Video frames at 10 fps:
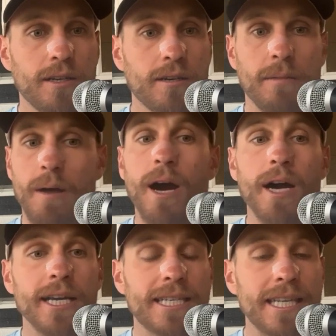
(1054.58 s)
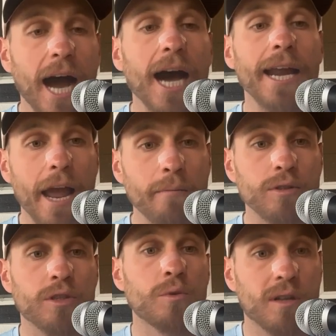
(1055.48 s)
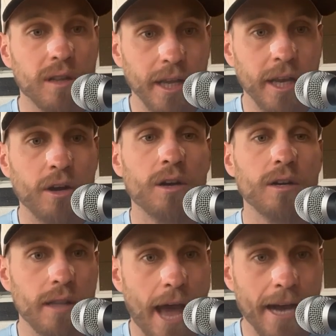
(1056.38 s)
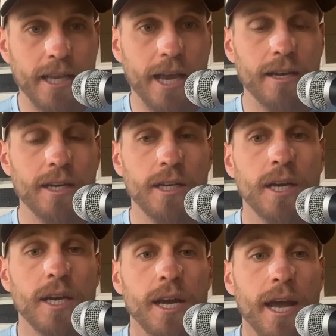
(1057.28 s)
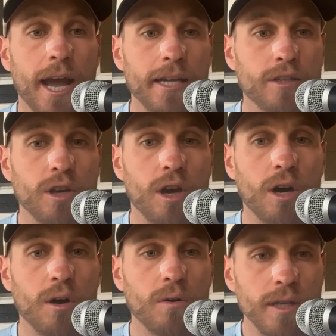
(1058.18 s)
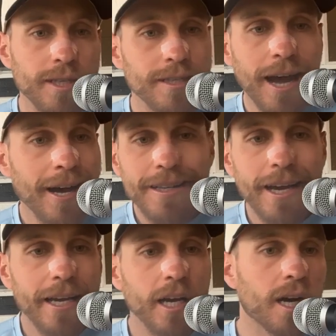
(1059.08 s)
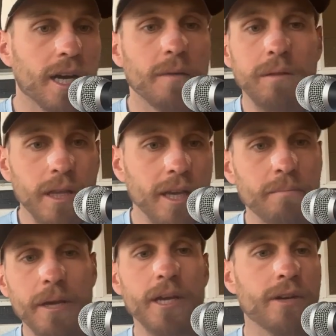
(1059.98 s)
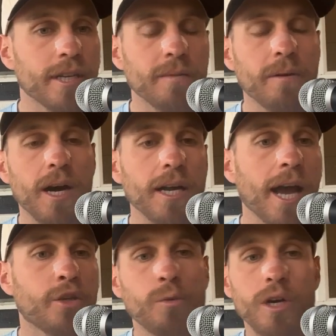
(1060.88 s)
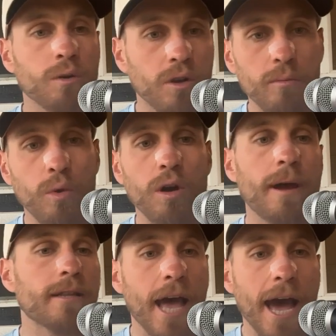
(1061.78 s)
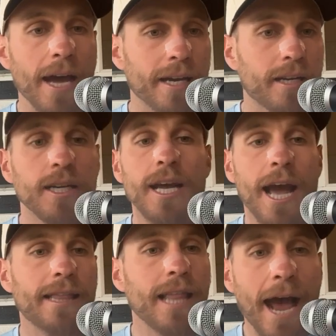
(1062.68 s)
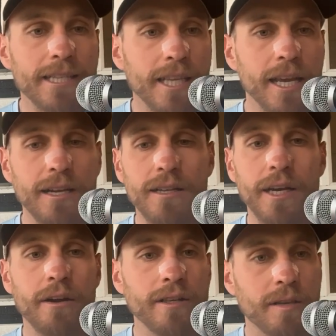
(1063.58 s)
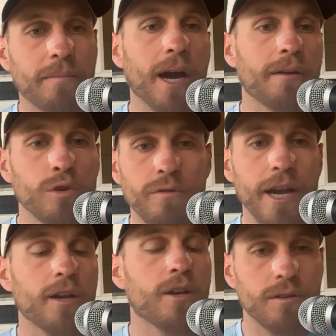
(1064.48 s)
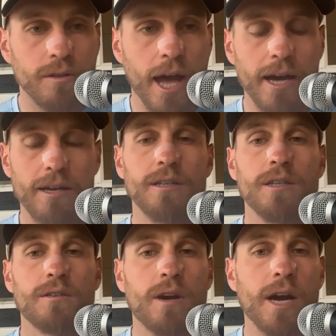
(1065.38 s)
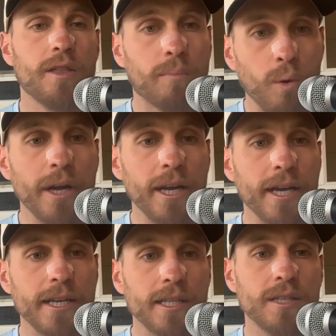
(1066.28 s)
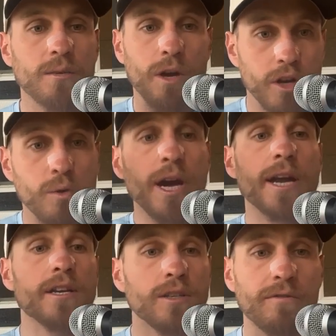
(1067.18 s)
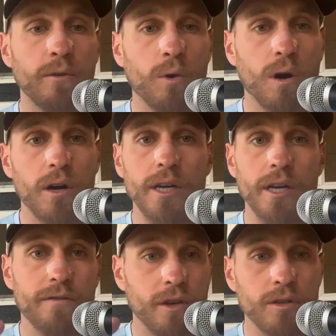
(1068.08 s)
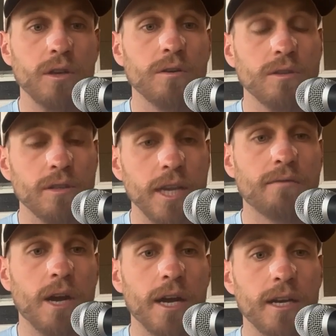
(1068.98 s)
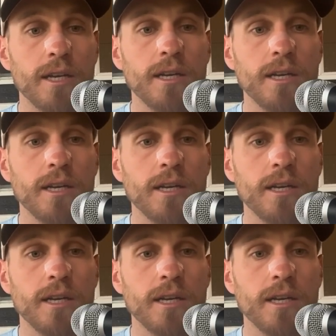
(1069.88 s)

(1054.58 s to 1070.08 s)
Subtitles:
My body is not able to clear lactate. And so this is not like a complete Peter Attia podcast. You want to go learn more about that and lactate clearance and pyruvate, go do that, right? The point is, when you get into zone 4, if your zones are set right,